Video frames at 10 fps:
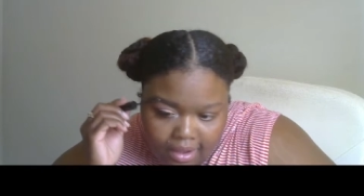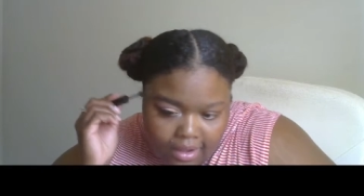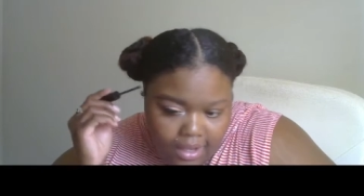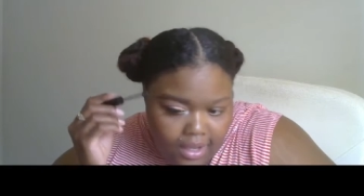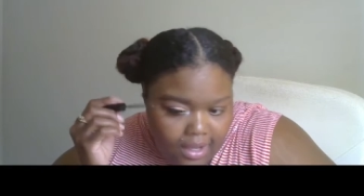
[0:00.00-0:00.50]

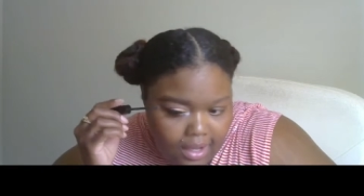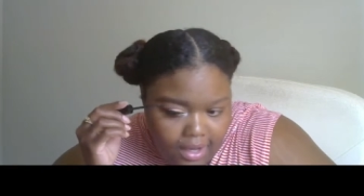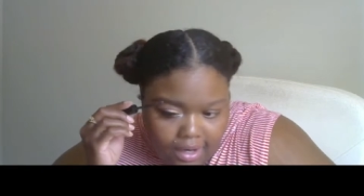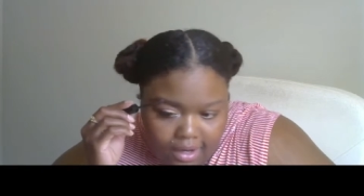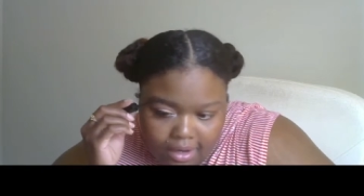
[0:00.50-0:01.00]

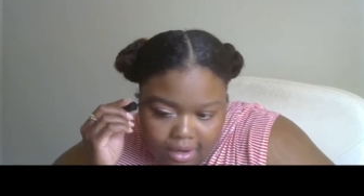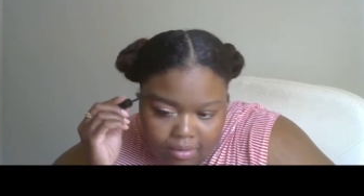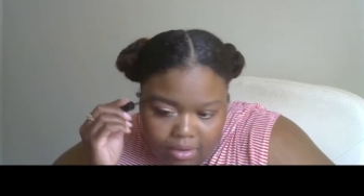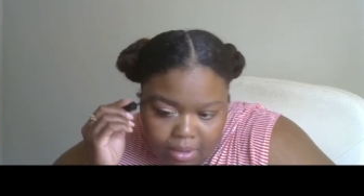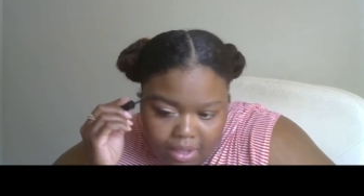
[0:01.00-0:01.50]
can deal
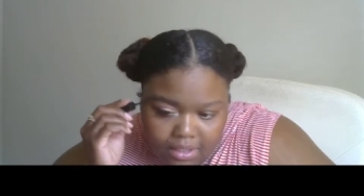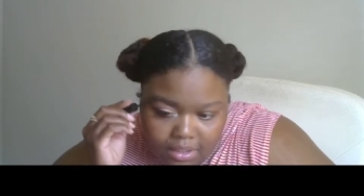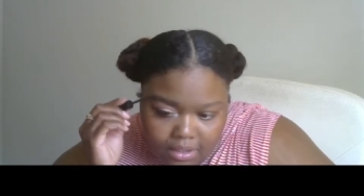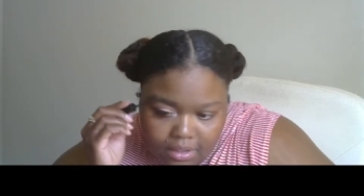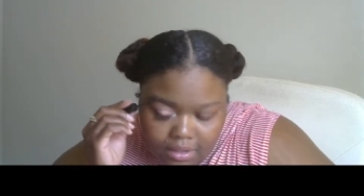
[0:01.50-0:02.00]
with
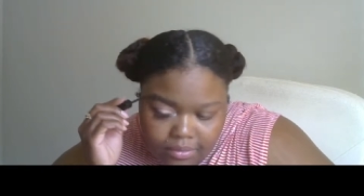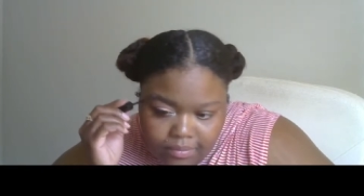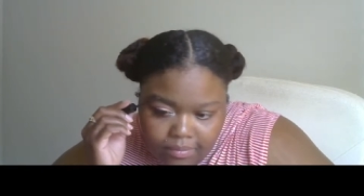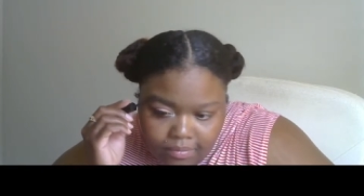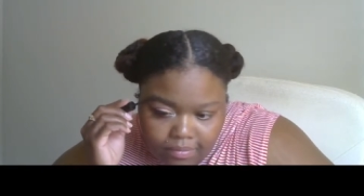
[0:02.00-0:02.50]
basically.
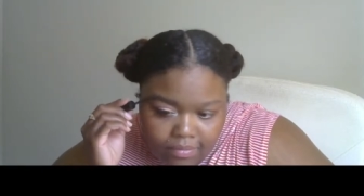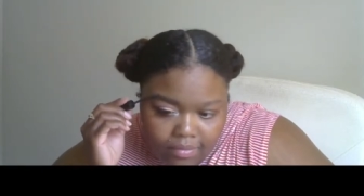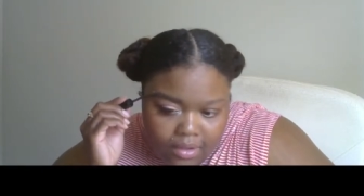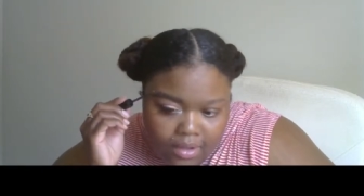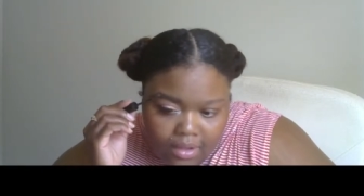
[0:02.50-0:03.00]

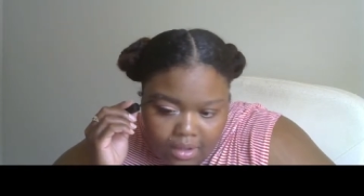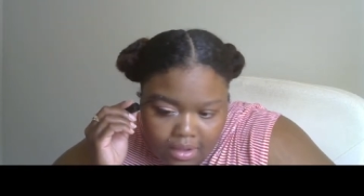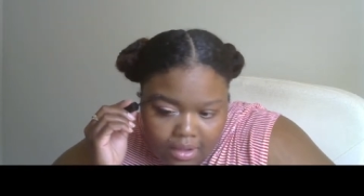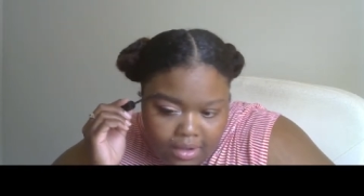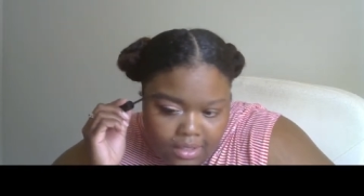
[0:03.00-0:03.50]

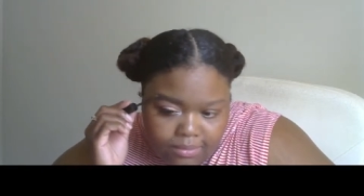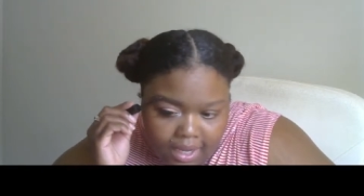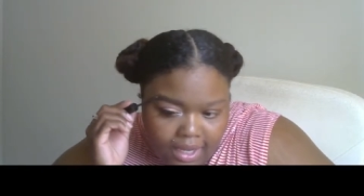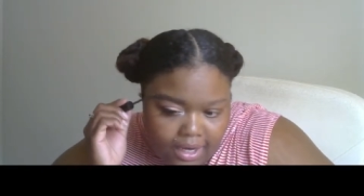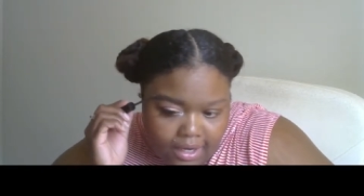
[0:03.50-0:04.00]
Because my
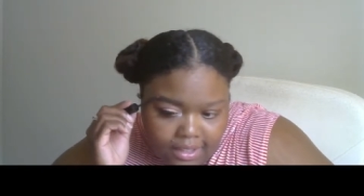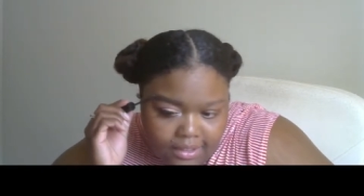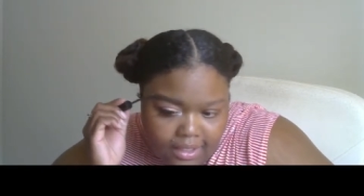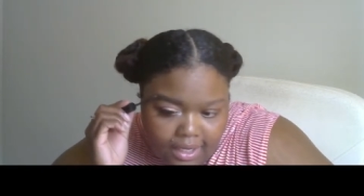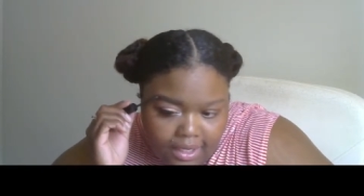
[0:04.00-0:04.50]
hair is
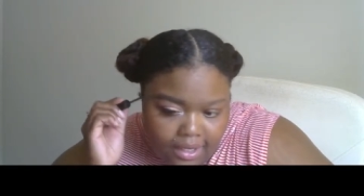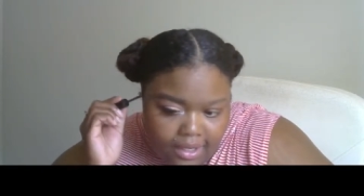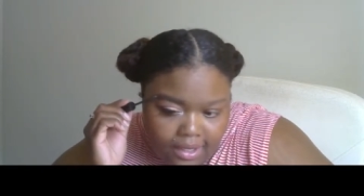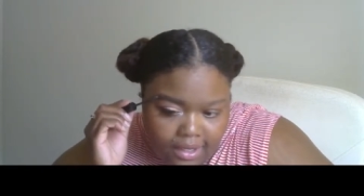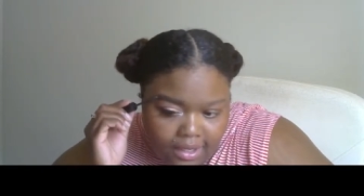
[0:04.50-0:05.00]
like
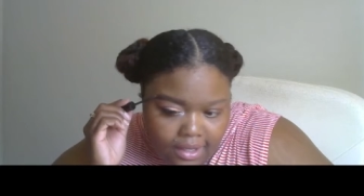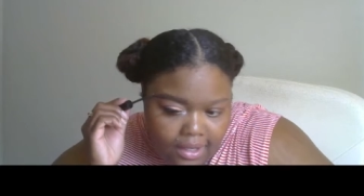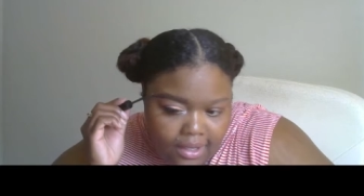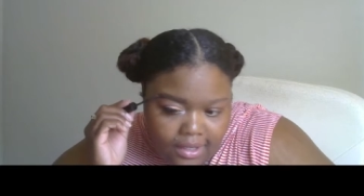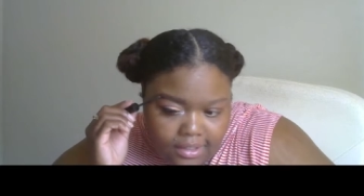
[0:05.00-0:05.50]

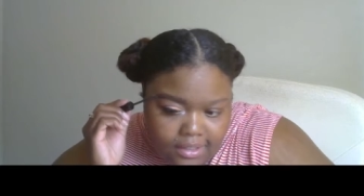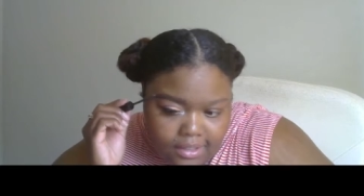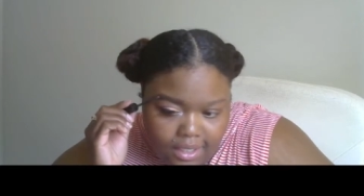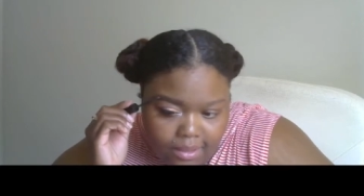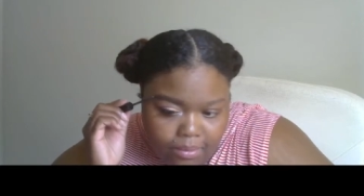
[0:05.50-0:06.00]

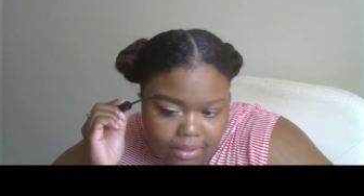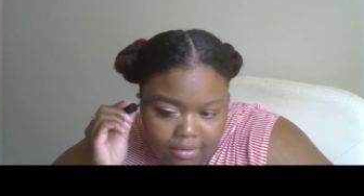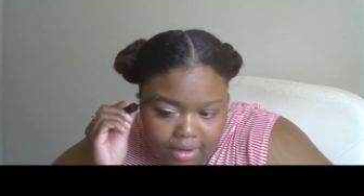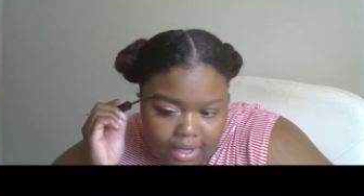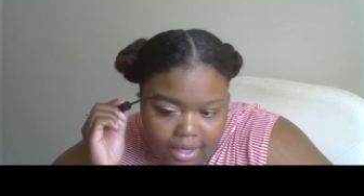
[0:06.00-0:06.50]
deeply
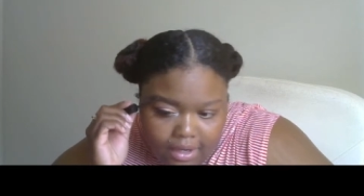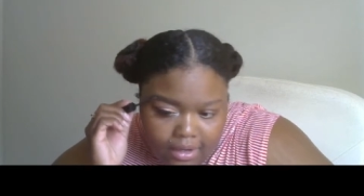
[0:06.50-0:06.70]
red.